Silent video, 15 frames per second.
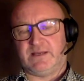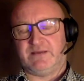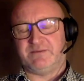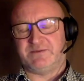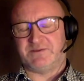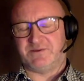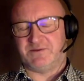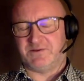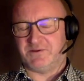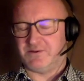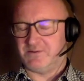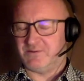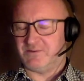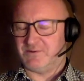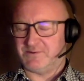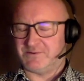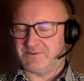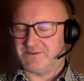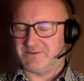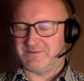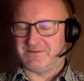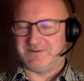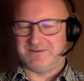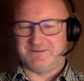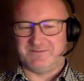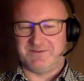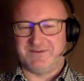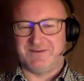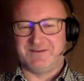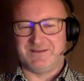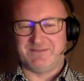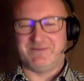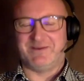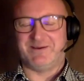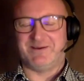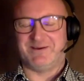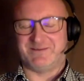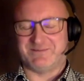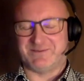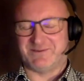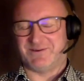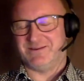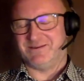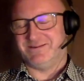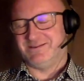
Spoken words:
I'm sorry, not the moose, bear. But the bear. I'm sorry.